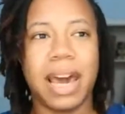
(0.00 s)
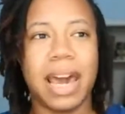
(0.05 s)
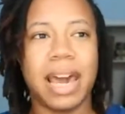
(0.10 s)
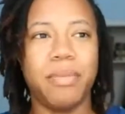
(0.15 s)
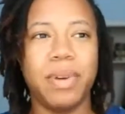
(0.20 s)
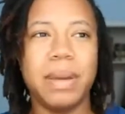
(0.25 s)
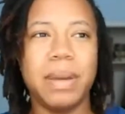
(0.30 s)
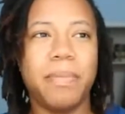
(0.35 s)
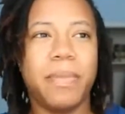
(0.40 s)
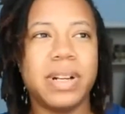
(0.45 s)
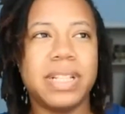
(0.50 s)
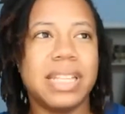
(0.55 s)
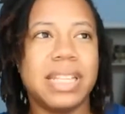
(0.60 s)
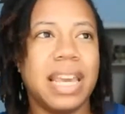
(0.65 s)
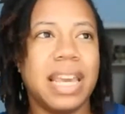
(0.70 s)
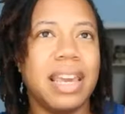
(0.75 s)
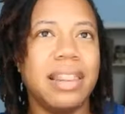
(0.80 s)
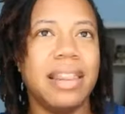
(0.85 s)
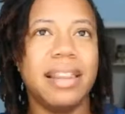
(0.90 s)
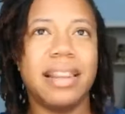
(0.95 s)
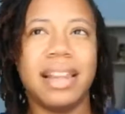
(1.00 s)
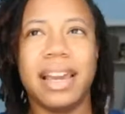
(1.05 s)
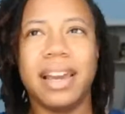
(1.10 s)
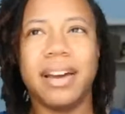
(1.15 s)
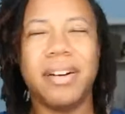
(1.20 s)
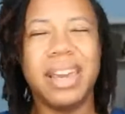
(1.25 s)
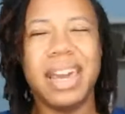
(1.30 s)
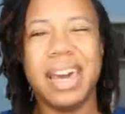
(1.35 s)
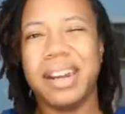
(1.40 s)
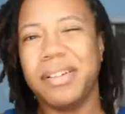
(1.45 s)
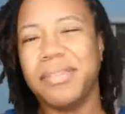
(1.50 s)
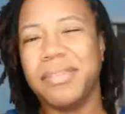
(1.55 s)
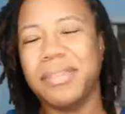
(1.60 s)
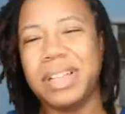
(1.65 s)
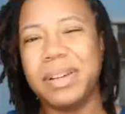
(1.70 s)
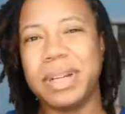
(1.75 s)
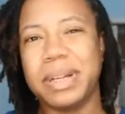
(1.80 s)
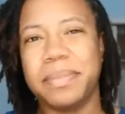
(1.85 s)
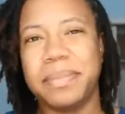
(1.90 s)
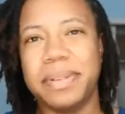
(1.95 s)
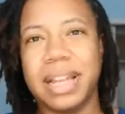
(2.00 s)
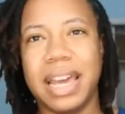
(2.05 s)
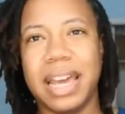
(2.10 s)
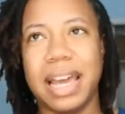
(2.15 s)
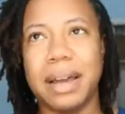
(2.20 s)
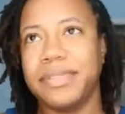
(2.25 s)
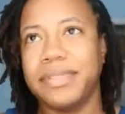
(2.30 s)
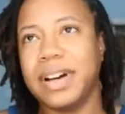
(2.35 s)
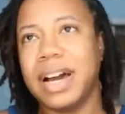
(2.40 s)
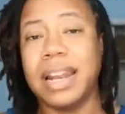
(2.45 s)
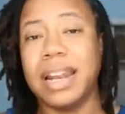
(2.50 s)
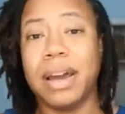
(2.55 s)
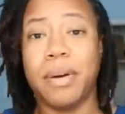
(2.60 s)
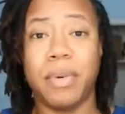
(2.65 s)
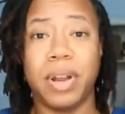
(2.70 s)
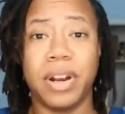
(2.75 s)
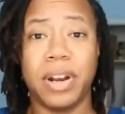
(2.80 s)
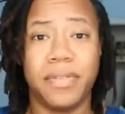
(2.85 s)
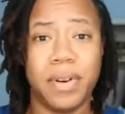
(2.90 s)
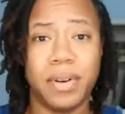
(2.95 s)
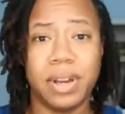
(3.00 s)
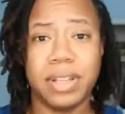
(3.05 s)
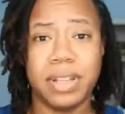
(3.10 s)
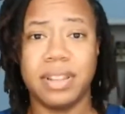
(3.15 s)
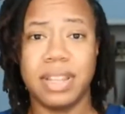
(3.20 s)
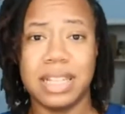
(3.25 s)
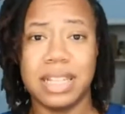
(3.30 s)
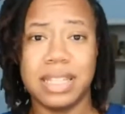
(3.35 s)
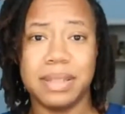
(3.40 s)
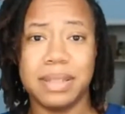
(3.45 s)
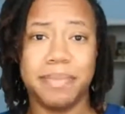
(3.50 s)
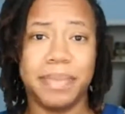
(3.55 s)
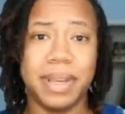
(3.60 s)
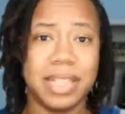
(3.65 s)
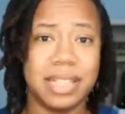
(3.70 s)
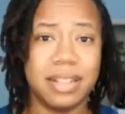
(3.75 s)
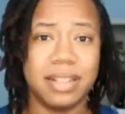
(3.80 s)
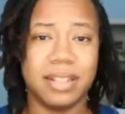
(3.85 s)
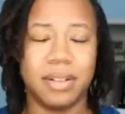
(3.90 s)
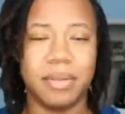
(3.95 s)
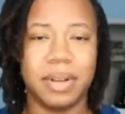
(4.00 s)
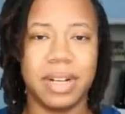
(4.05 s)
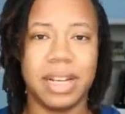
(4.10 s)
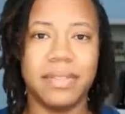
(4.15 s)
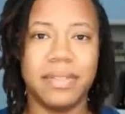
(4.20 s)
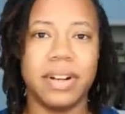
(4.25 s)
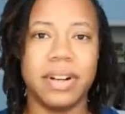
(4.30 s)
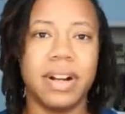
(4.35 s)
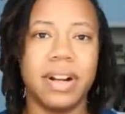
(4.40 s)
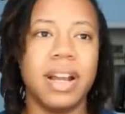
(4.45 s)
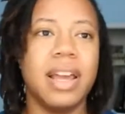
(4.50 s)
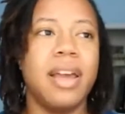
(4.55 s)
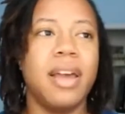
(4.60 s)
We pretend that like, oh yeah, I don't really want to play. I'm fine. I want to focus on this business or whatever.